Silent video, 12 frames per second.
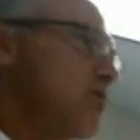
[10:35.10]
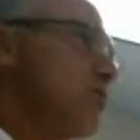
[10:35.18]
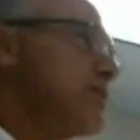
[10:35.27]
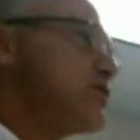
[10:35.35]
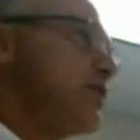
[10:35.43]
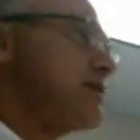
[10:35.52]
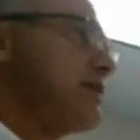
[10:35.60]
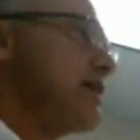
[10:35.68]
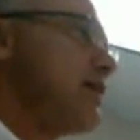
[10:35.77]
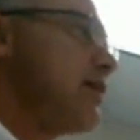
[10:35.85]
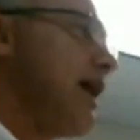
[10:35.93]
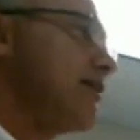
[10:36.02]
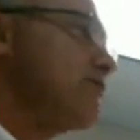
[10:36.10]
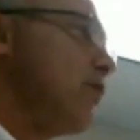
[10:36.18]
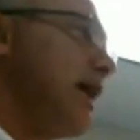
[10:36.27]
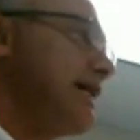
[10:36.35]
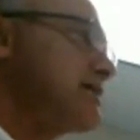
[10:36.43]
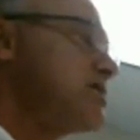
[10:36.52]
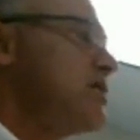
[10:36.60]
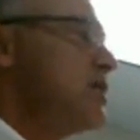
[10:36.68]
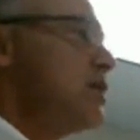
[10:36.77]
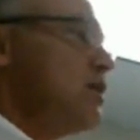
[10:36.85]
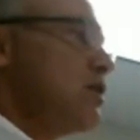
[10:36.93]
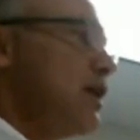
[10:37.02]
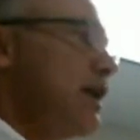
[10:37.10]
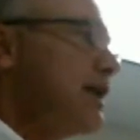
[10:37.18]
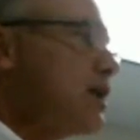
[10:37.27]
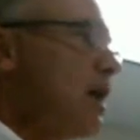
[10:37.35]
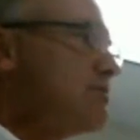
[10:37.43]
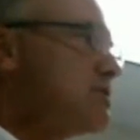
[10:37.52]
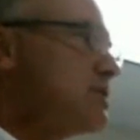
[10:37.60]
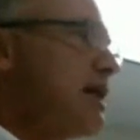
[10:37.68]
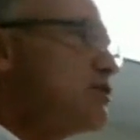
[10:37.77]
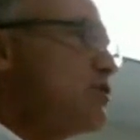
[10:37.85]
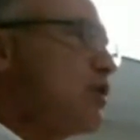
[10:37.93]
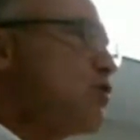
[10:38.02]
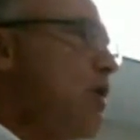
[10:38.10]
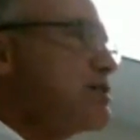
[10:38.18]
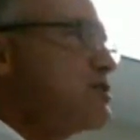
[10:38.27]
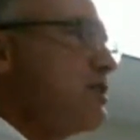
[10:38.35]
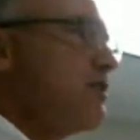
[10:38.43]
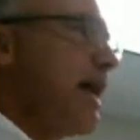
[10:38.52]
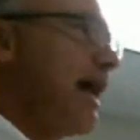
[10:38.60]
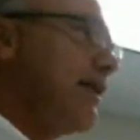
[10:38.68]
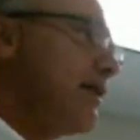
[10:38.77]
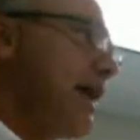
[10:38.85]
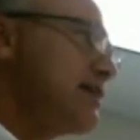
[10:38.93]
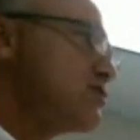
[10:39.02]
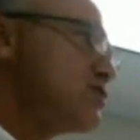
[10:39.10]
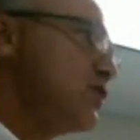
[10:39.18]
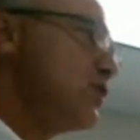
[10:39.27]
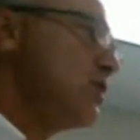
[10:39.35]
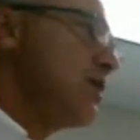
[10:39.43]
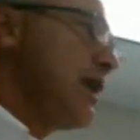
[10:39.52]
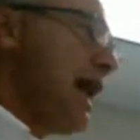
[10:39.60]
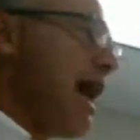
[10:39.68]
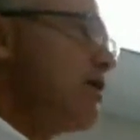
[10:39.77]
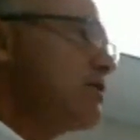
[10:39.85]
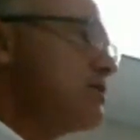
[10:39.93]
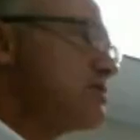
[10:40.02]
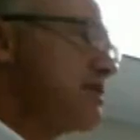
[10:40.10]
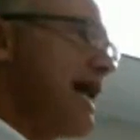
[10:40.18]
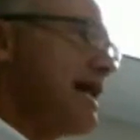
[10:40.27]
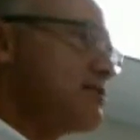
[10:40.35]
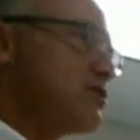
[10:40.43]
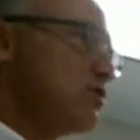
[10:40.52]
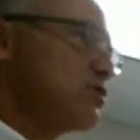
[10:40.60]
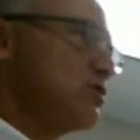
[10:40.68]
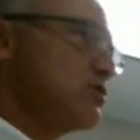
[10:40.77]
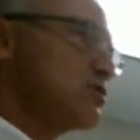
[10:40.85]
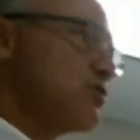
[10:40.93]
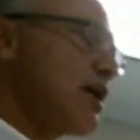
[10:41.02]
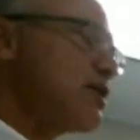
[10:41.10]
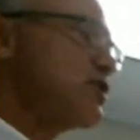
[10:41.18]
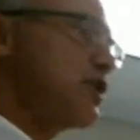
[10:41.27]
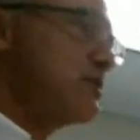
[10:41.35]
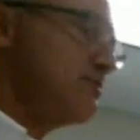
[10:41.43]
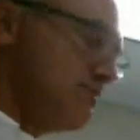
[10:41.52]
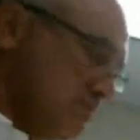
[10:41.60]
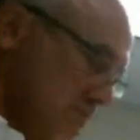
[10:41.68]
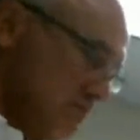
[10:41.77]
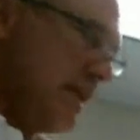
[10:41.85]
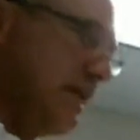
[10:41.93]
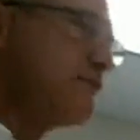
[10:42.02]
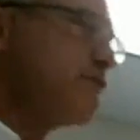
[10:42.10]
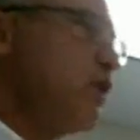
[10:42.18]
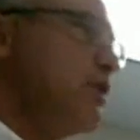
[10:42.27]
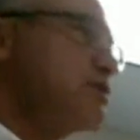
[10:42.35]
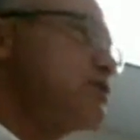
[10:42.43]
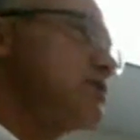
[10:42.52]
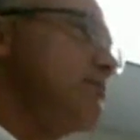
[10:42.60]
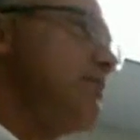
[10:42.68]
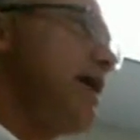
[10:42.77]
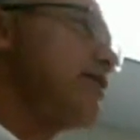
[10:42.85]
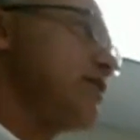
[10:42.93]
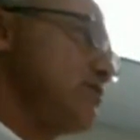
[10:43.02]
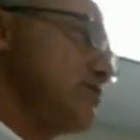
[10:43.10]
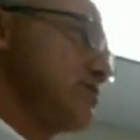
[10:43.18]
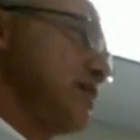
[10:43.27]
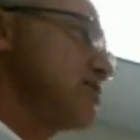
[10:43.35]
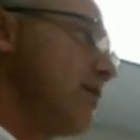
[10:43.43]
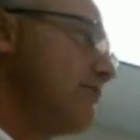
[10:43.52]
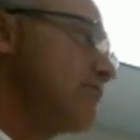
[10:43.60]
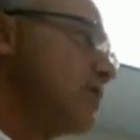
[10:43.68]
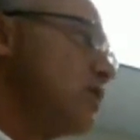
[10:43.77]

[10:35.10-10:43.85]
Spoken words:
restricted in a lot of ways. It comes down to a question then as to how does that social structure influence the marital system,